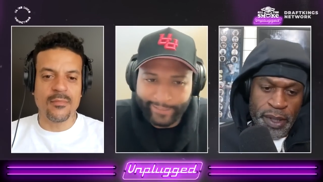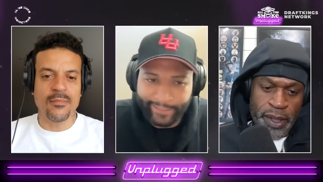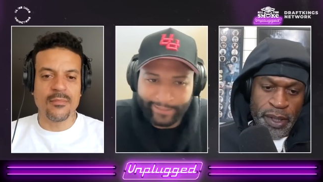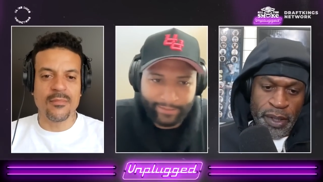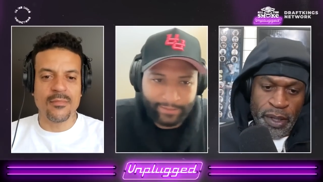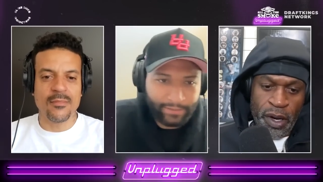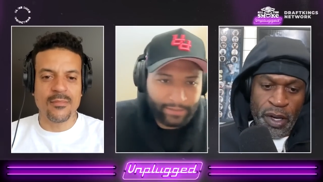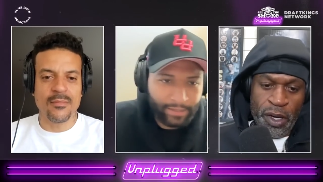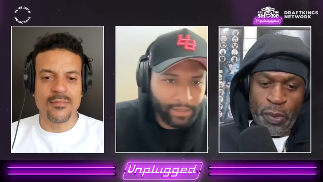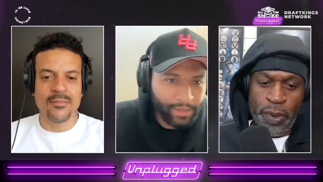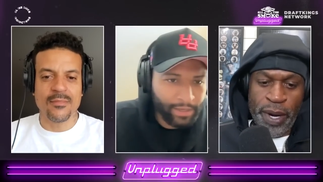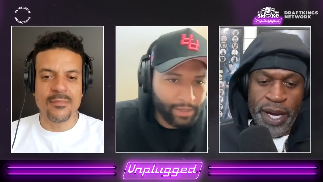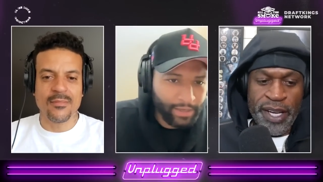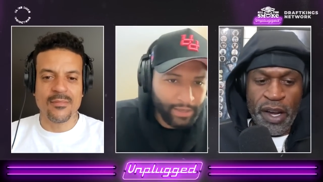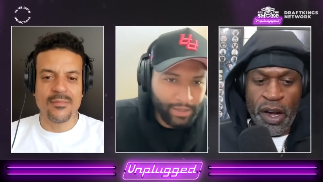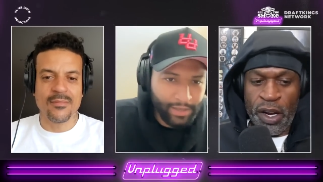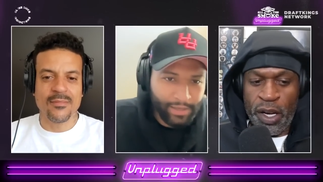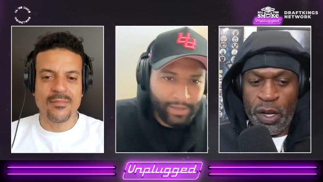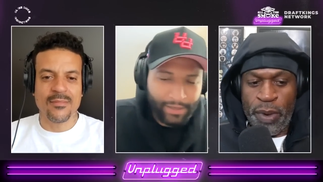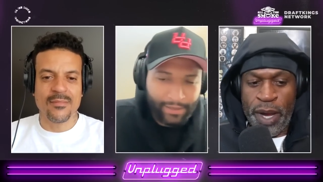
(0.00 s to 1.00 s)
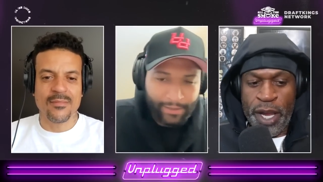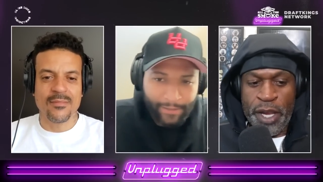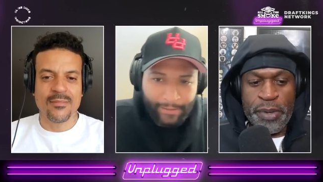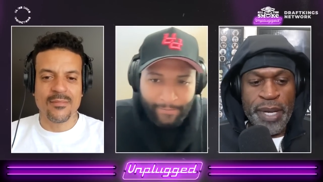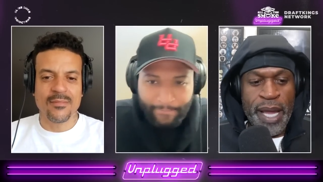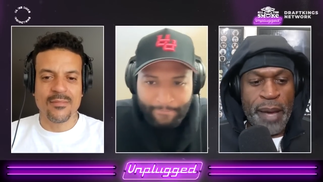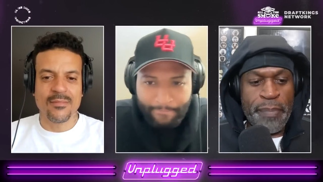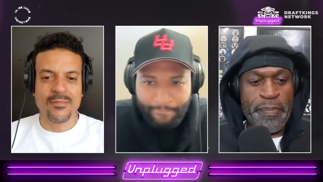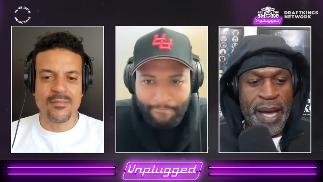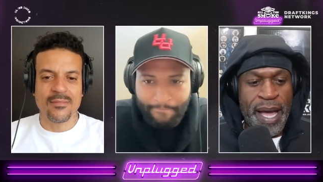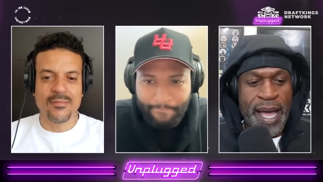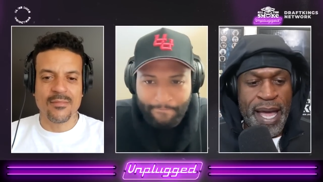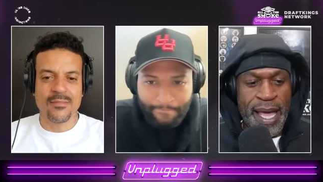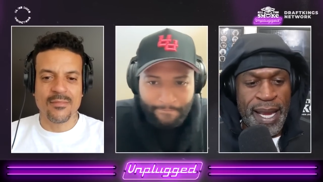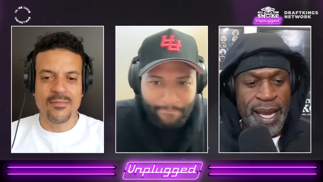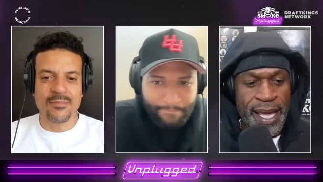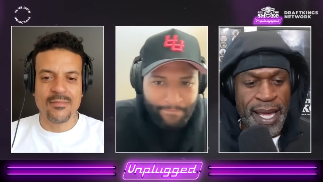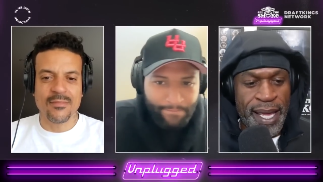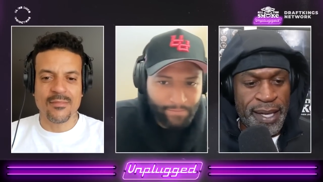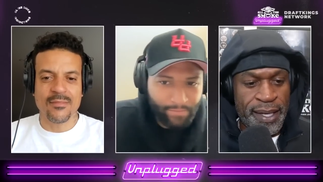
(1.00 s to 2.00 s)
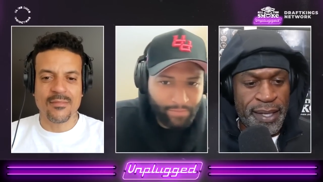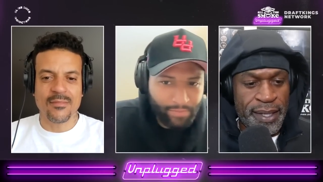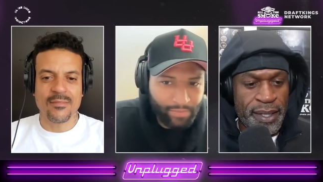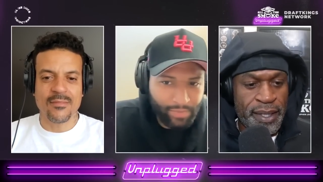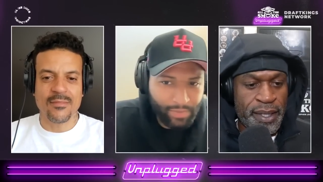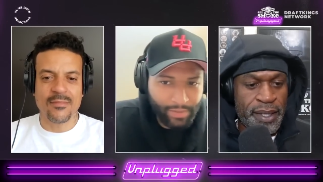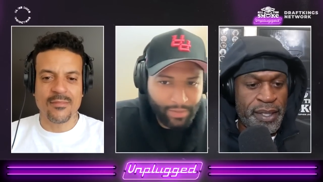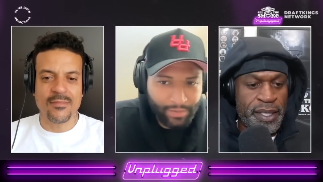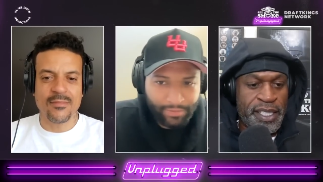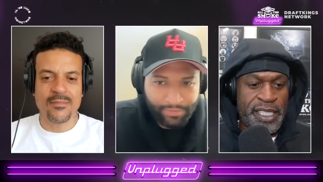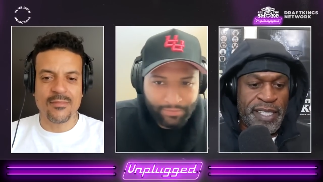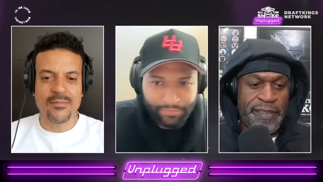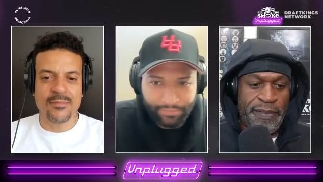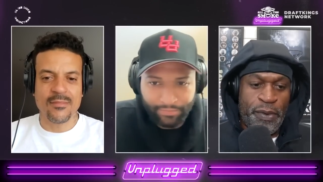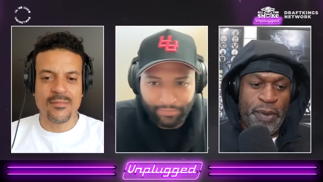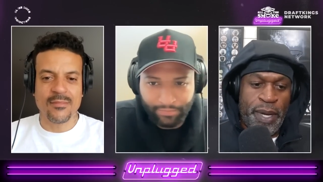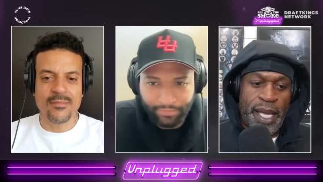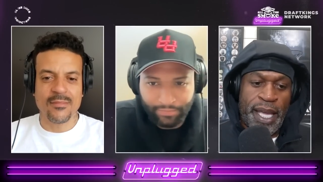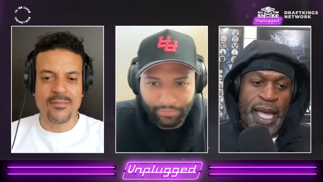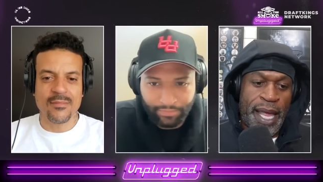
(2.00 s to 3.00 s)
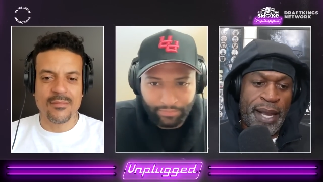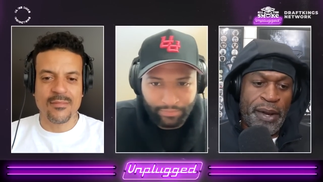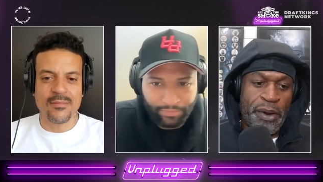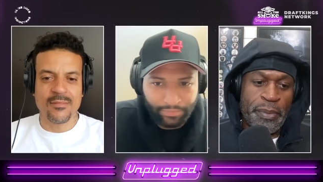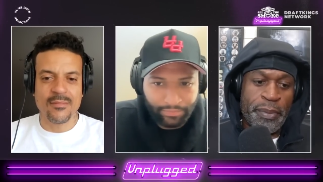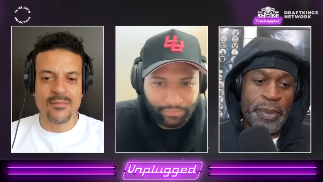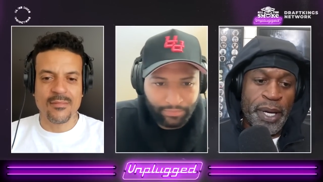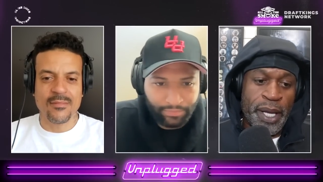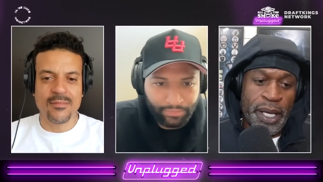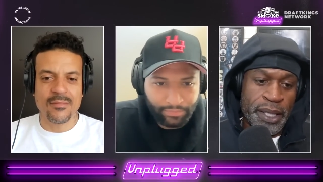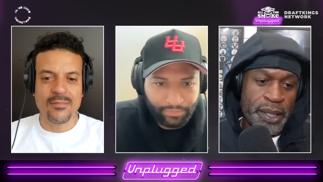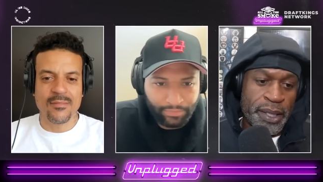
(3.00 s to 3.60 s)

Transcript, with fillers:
Speaker 1: Only way, only way you're not buying that is if you ain't got no money.